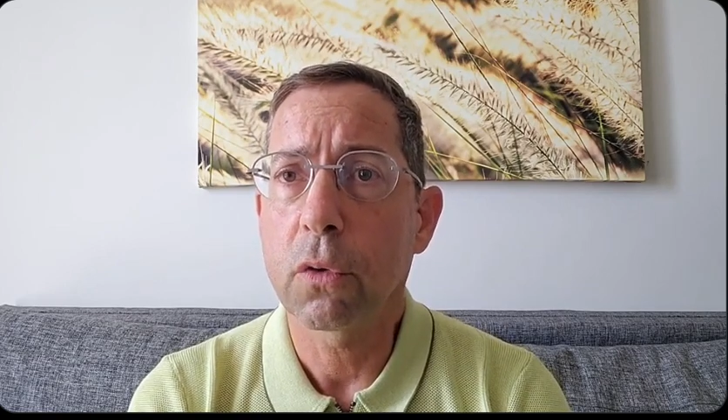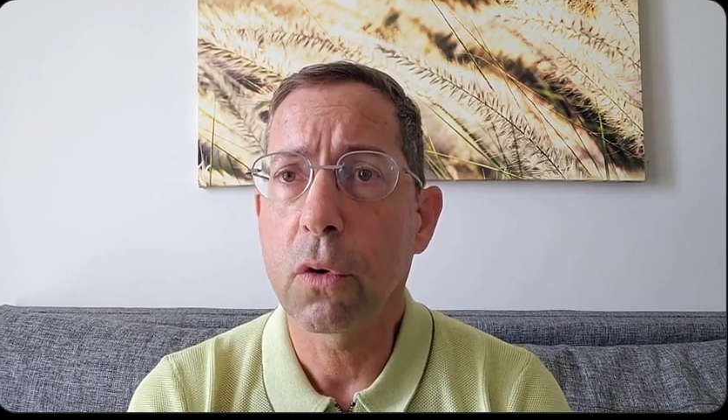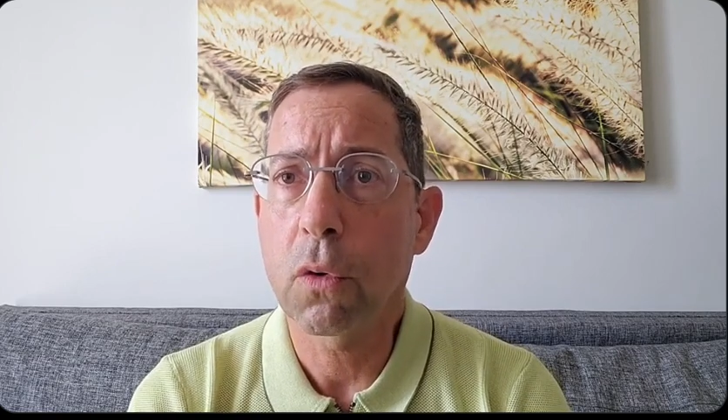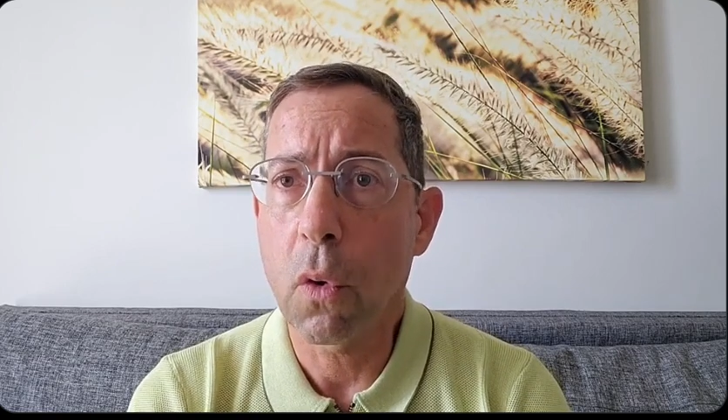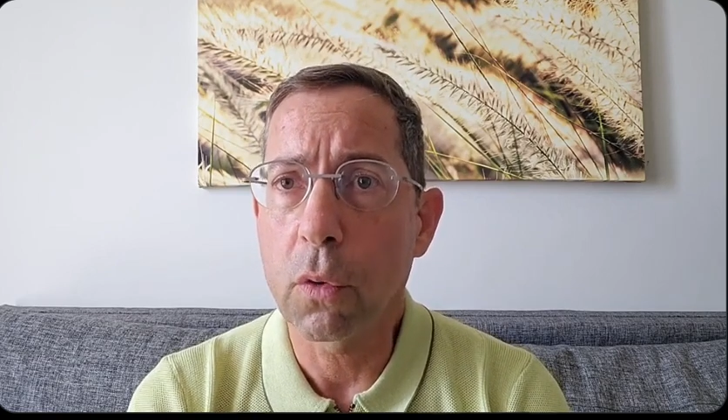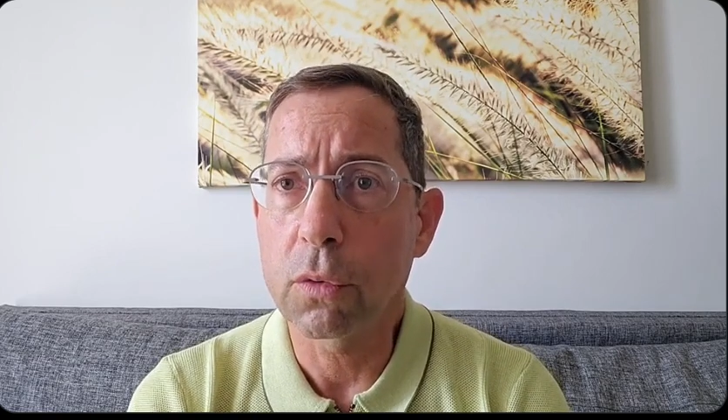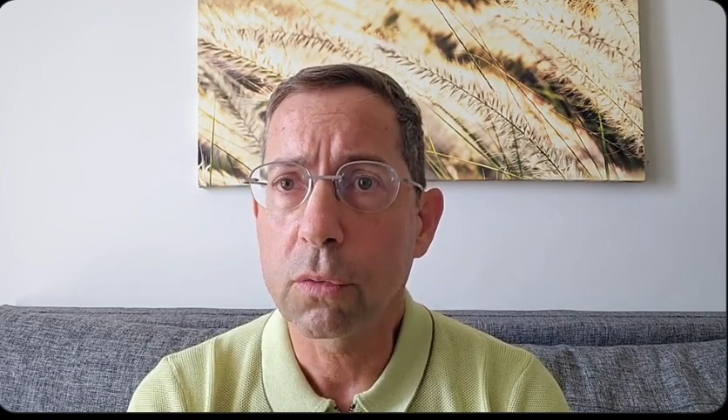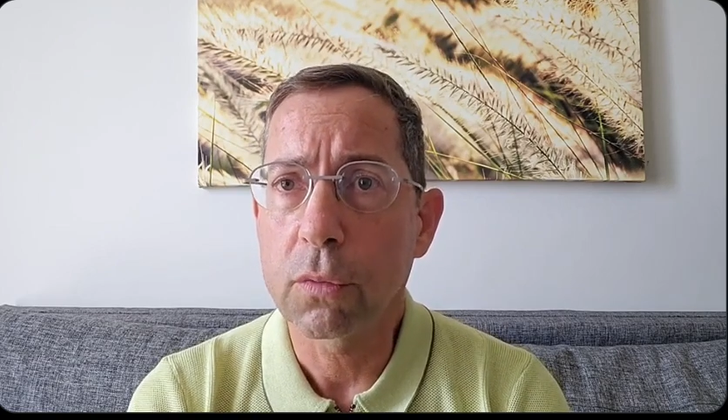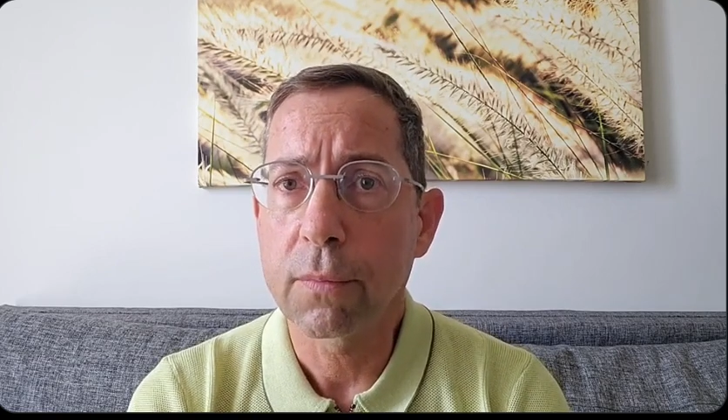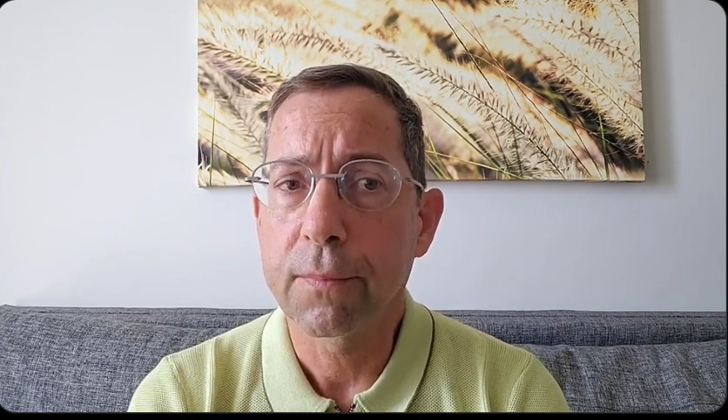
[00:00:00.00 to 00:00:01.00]
York
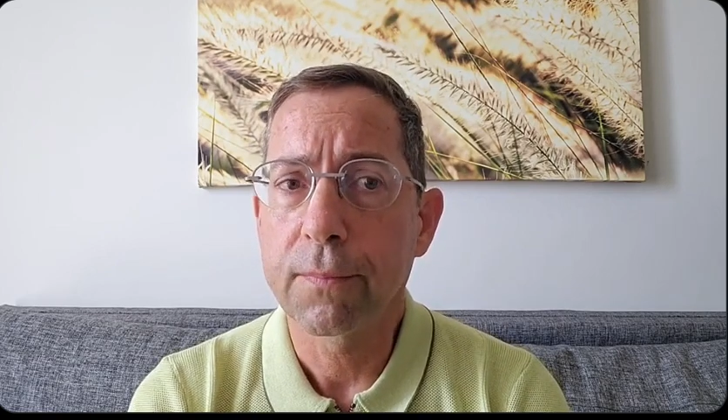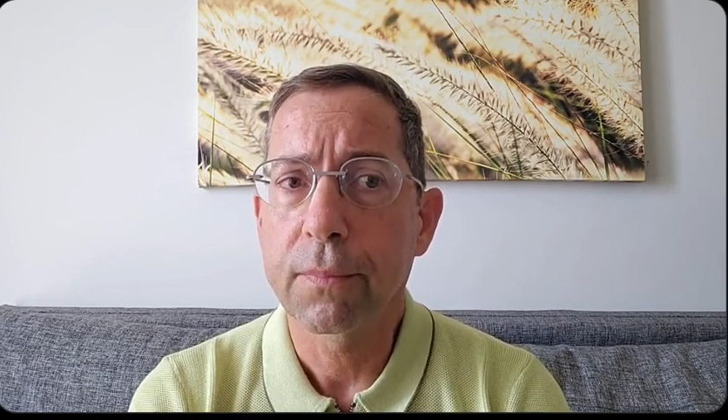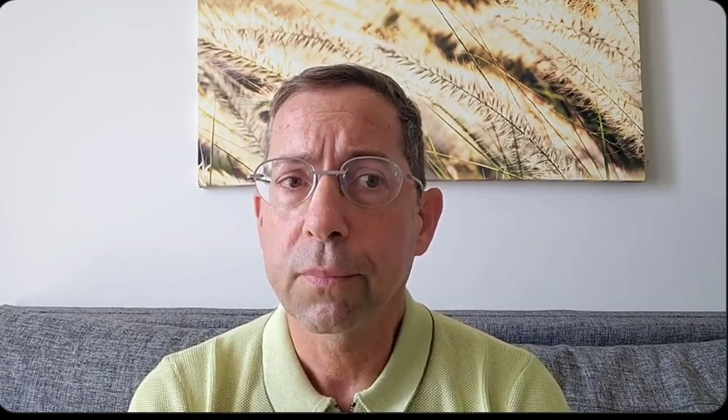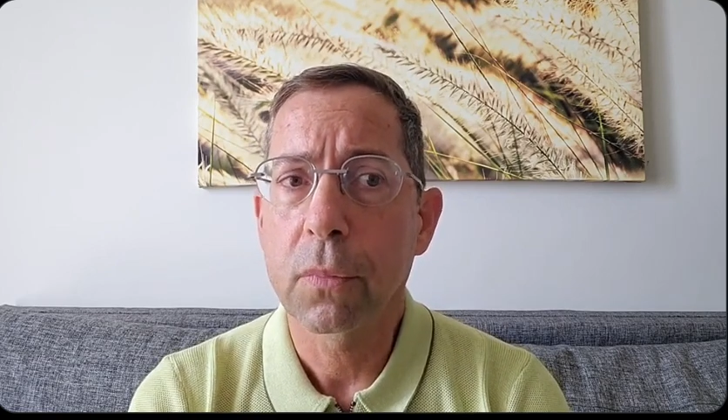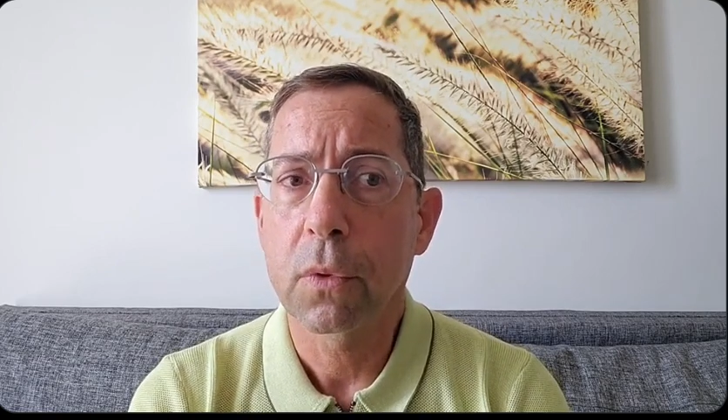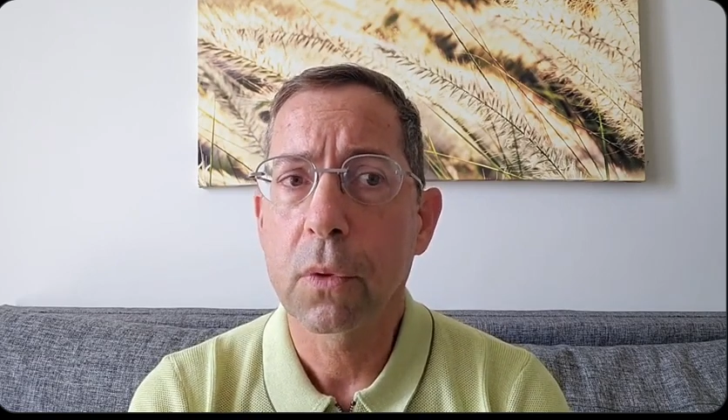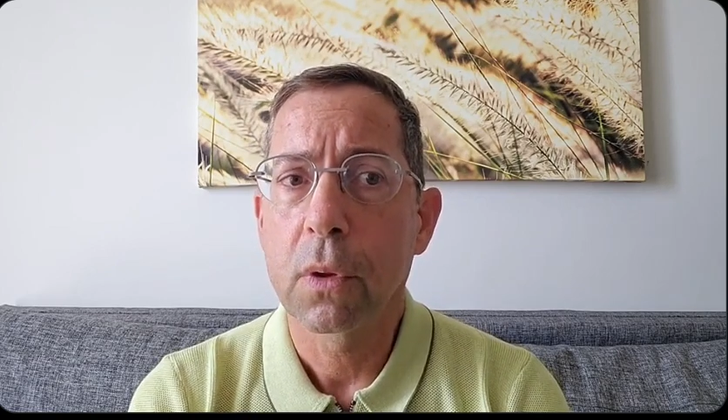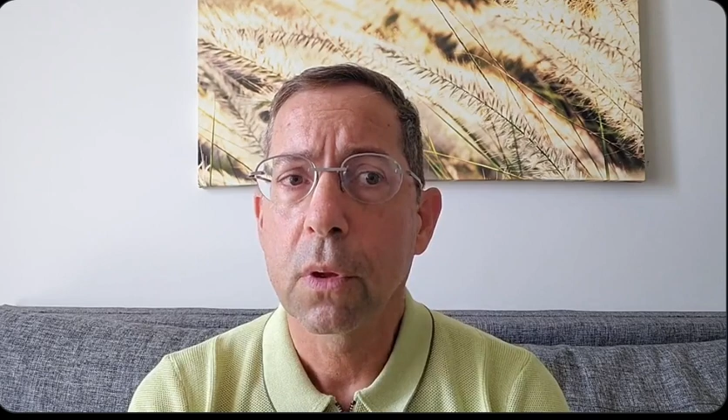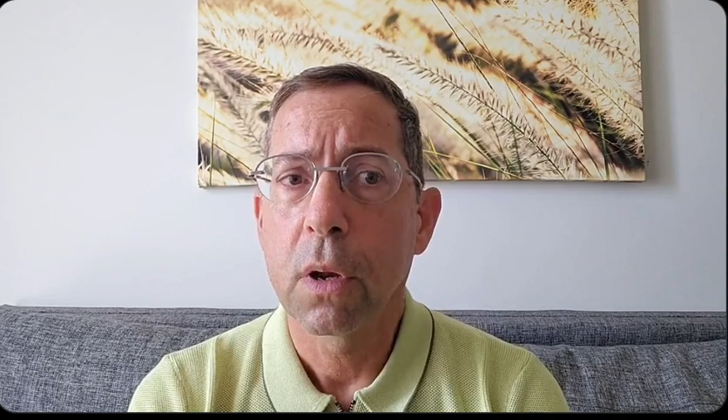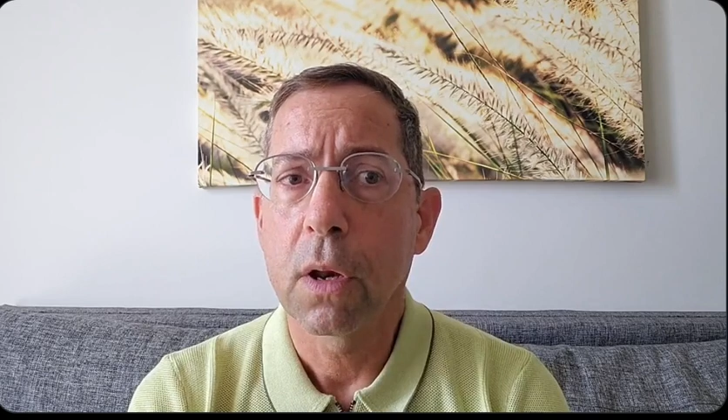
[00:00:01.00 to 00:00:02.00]
court.
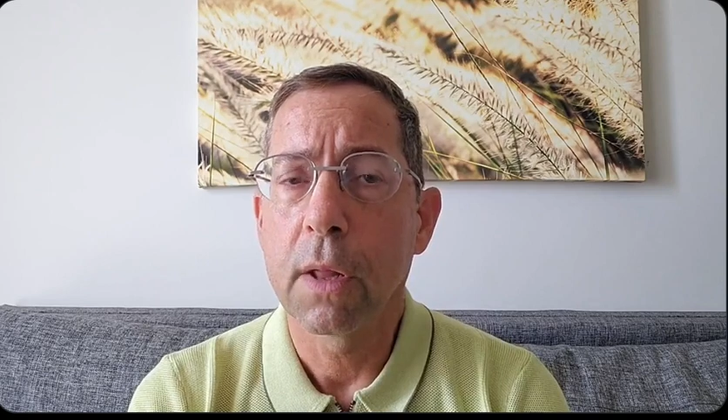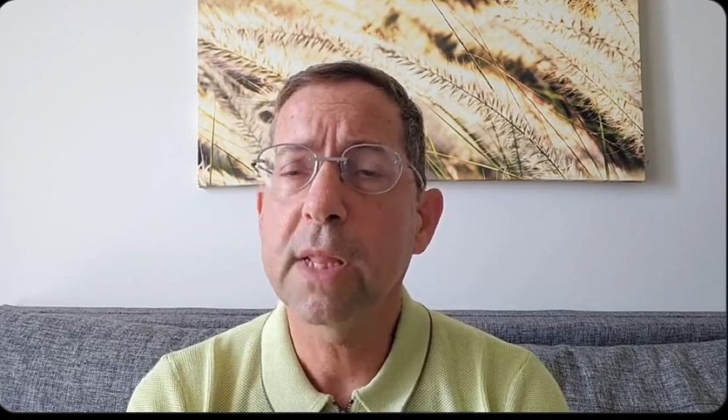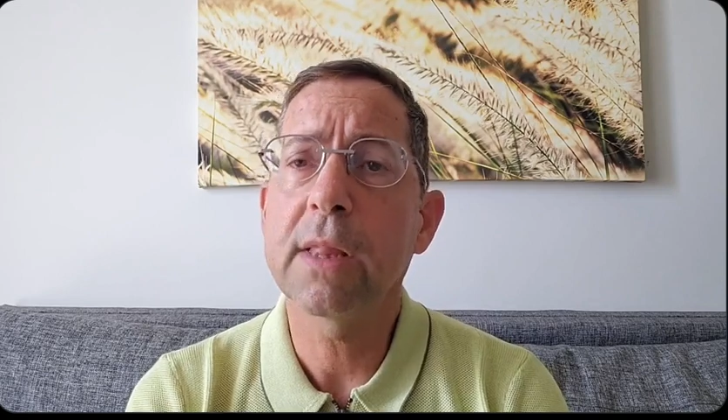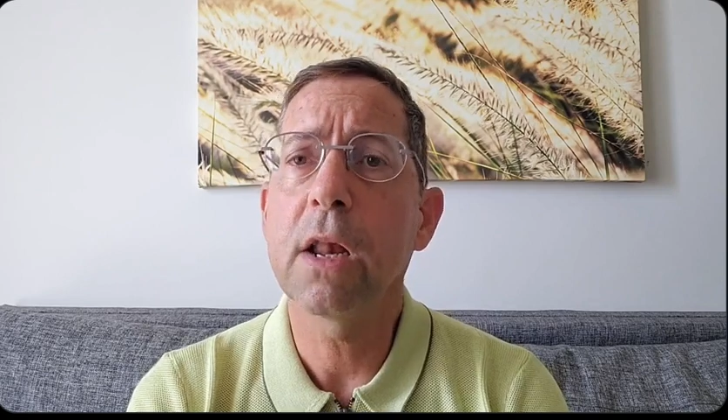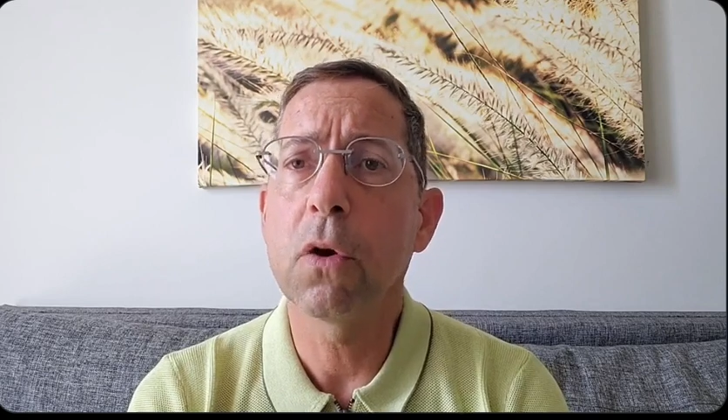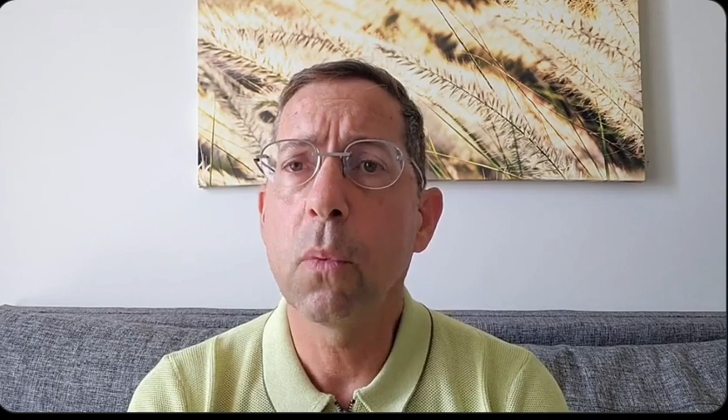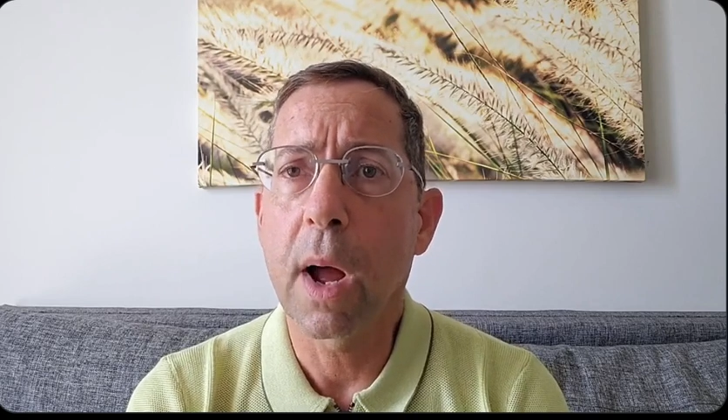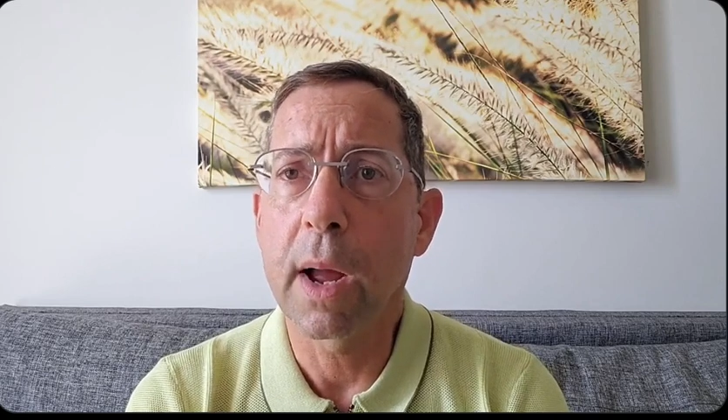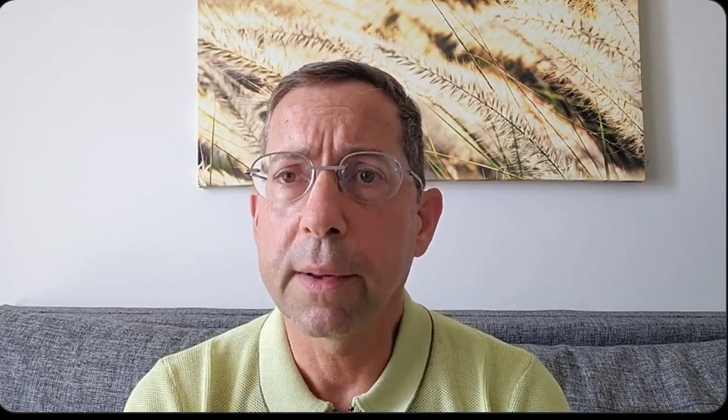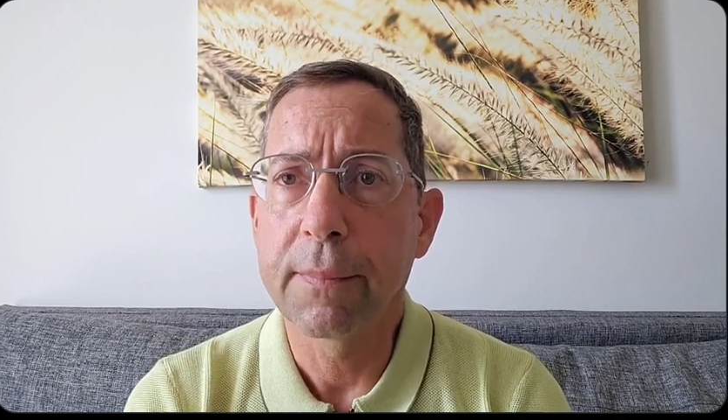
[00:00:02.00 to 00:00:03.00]
Let me tell you
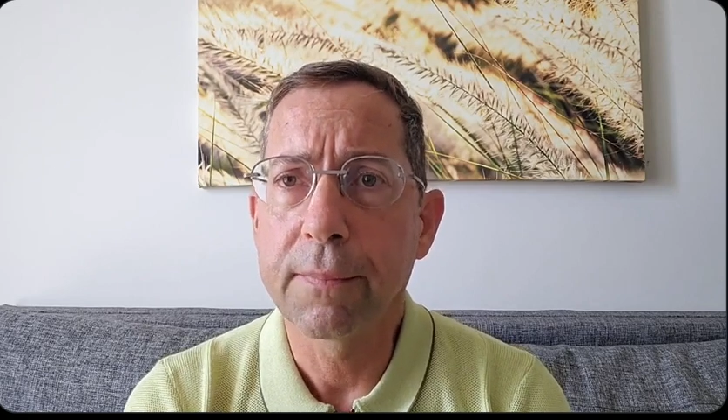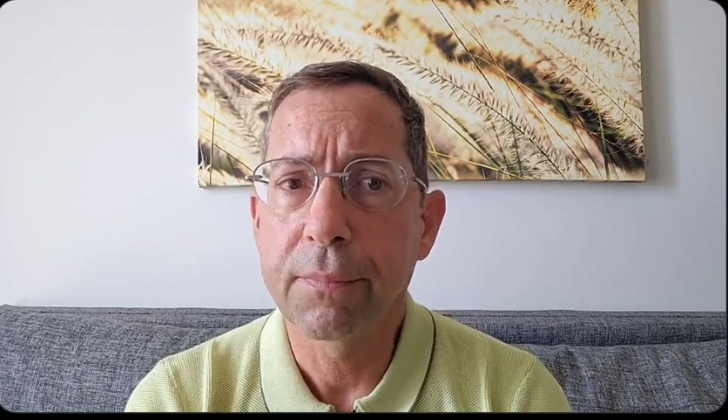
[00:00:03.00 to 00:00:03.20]
why.